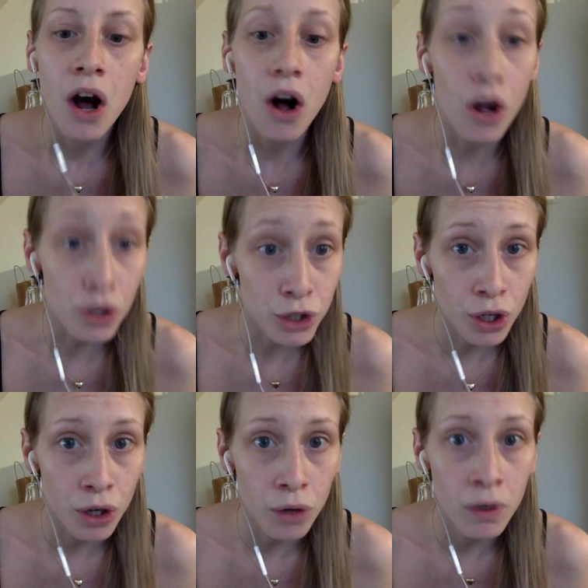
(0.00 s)

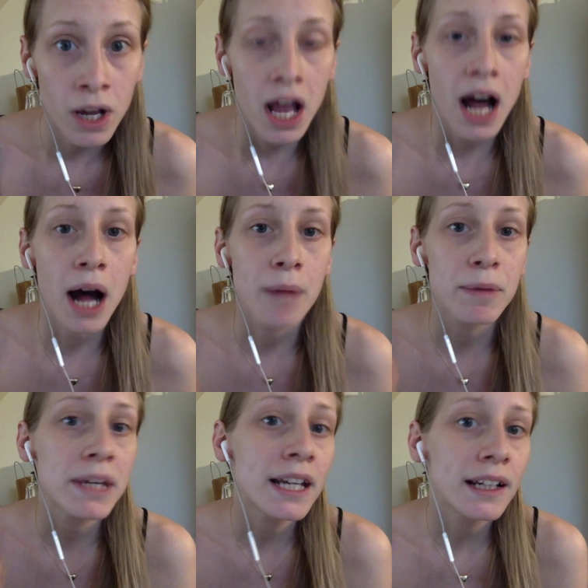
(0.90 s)
Also, the
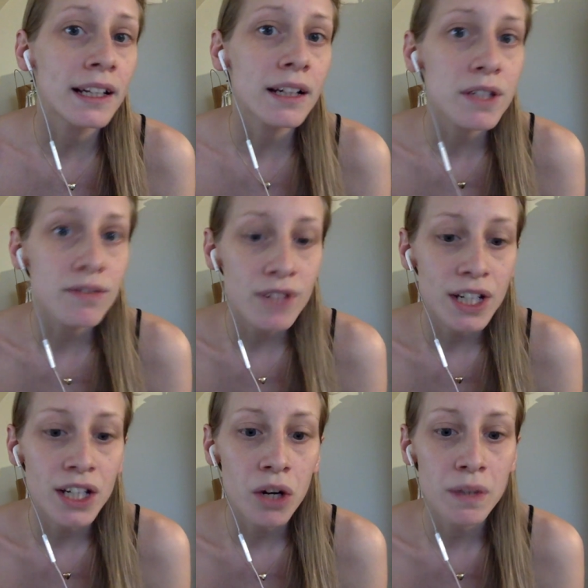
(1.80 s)
beginning of this
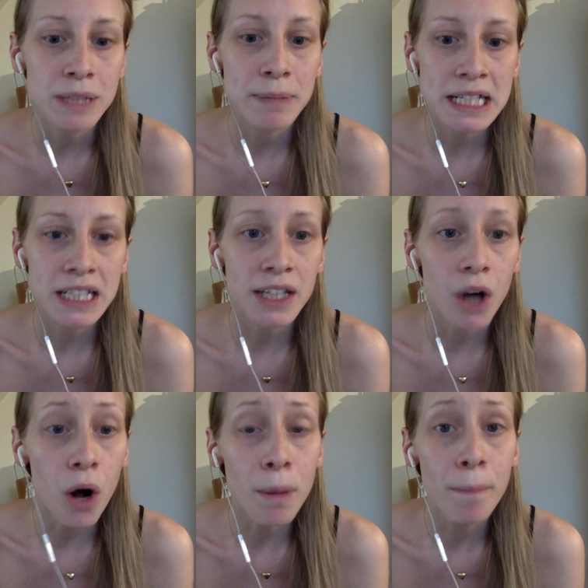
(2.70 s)
video is basically
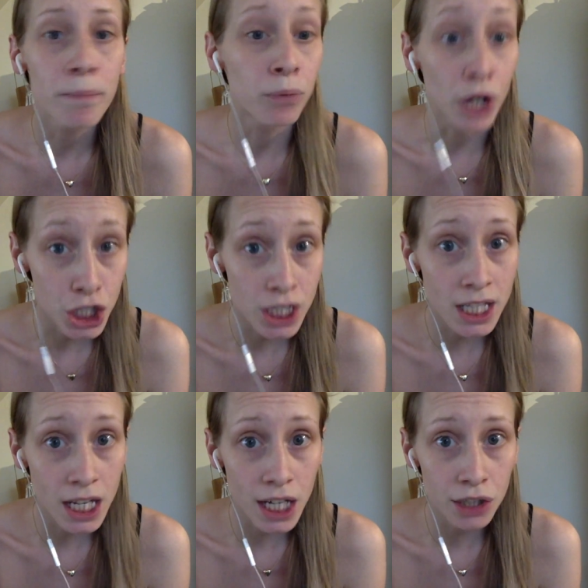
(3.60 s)
all the brushes
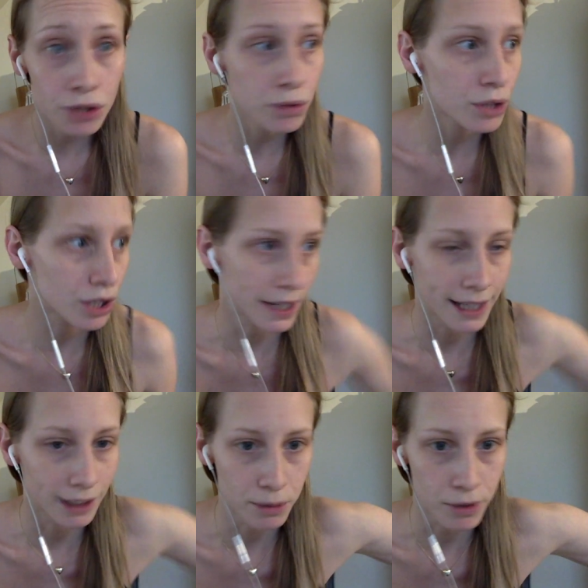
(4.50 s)
that I use. Sorry,
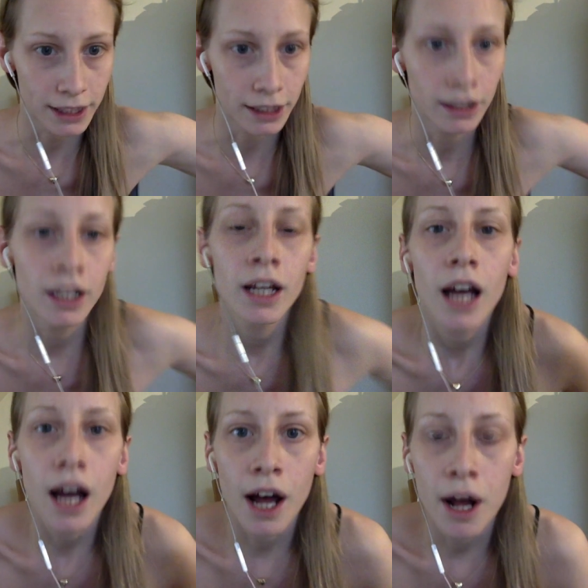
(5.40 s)
Caleb's right there.
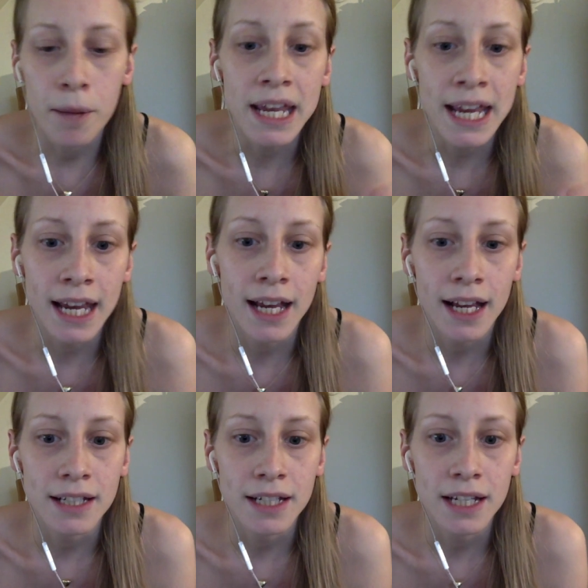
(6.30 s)

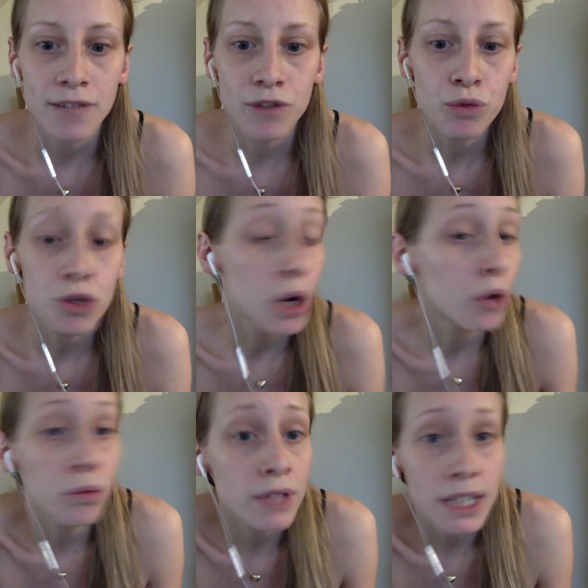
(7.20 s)
And if you
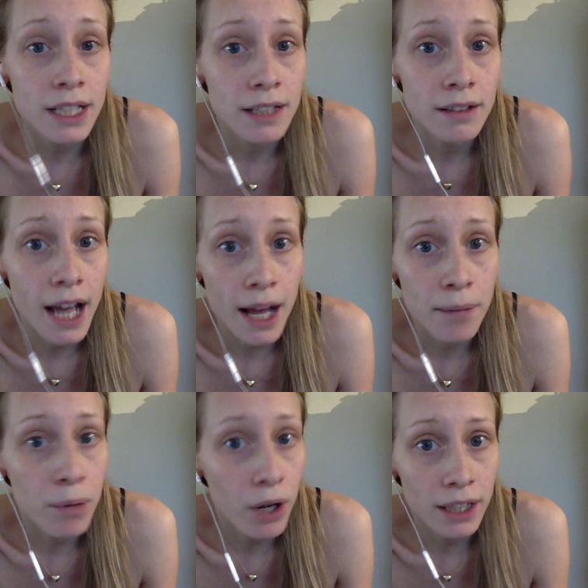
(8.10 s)
don't need
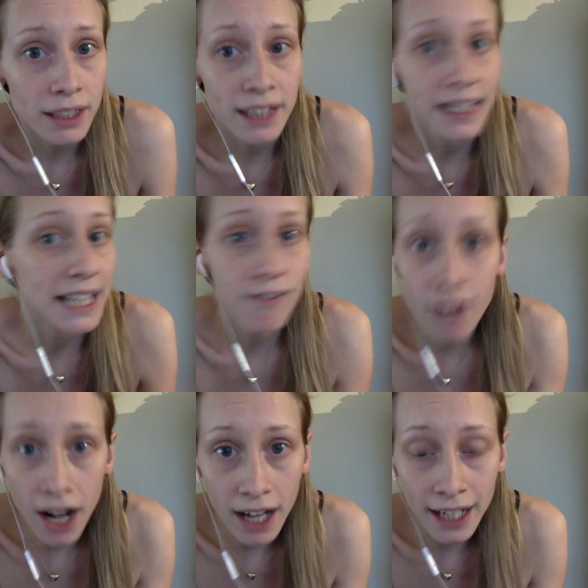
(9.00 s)
that part, then that's
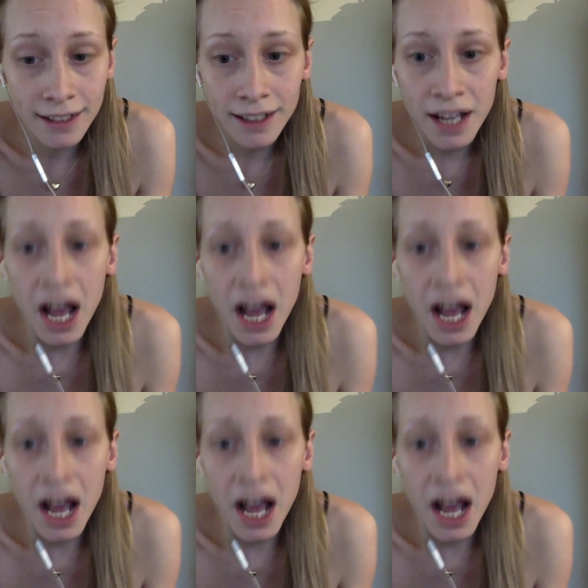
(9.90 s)
fine.